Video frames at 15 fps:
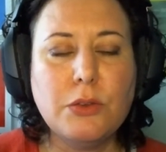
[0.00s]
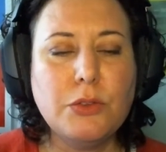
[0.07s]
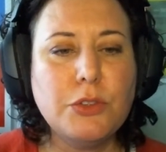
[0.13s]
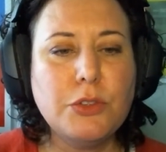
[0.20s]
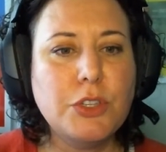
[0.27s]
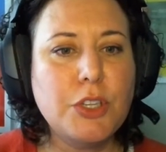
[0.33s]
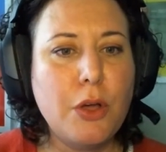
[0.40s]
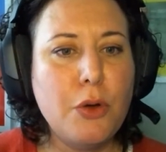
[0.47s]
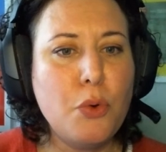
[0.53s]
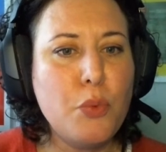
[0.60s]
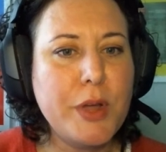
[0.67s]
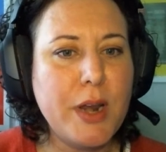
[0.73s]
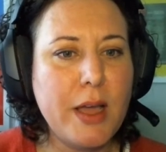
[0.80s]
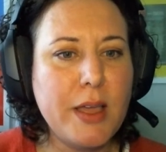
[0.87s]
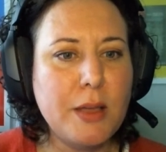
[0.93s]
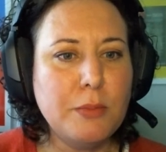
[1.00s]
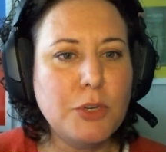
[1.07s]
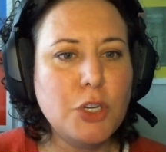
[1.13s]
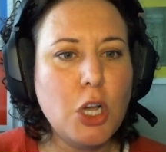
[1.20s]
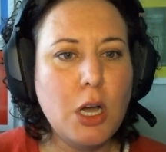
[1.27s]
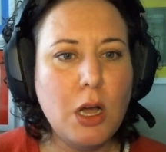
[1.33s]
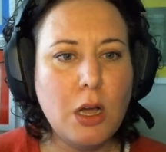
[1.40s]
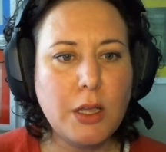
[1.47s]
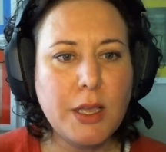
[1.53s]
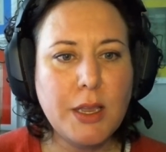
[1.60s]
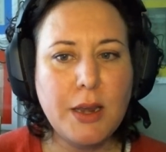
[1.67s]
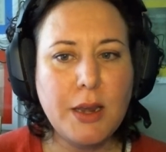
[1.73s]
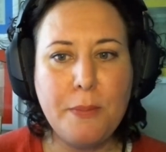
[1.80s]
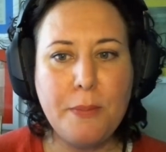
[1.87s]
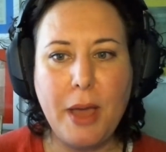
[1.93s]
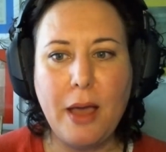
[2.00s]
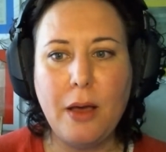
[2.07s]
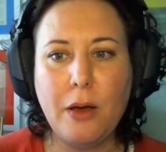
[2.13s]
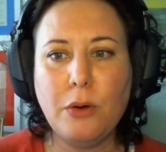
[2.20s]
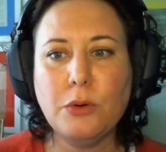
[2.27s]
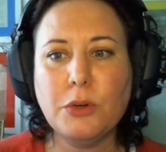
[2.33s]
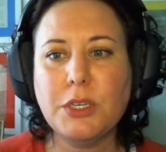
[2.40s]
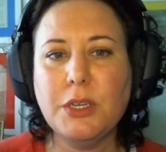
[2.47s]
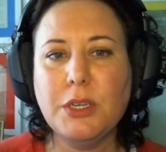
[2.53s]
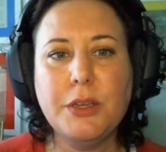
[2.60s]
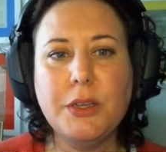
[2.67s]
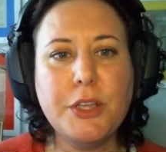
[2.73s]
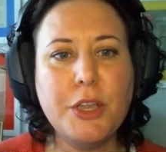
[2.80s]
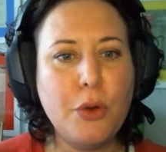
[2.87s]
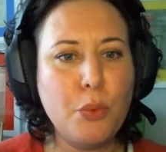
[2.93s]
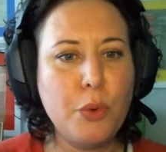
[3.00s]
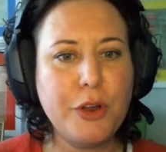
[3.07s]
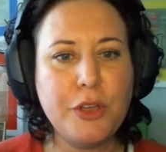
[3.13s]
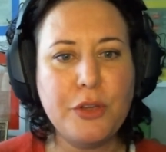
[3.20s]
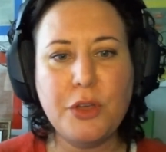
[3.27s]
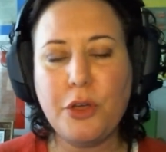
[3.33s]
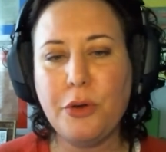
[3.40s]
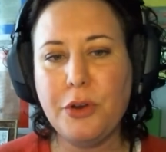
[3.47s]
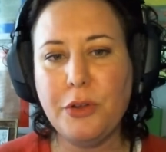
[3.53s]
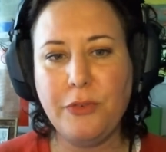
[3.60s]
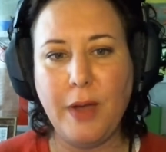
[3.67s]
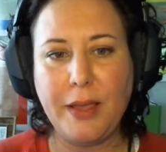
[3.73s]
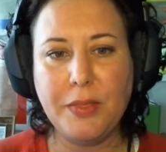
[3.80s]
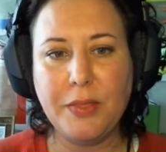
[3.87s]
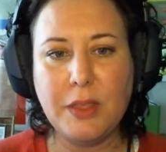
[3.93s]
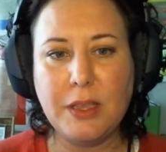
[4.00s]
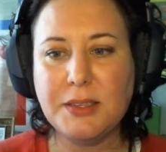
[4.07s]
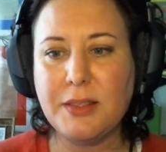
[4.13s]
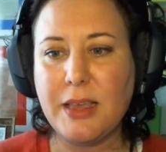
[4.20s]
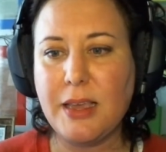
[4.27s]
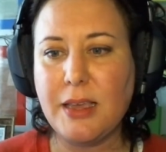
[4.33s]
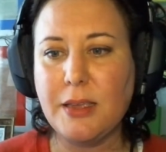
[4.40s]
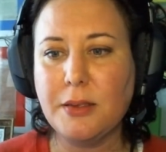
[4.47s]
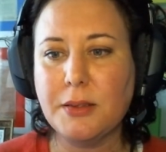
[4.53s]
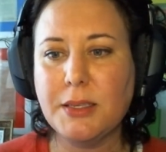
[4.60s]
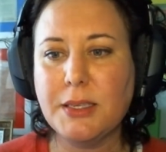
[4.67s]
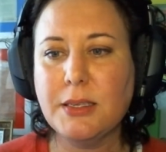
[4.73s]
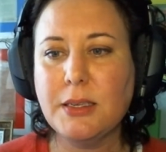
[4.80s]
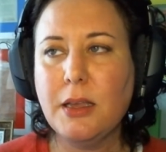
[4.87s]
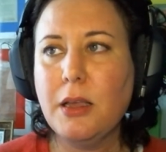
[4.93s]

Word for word: so when I am talking about, you know, where you can go to find these things,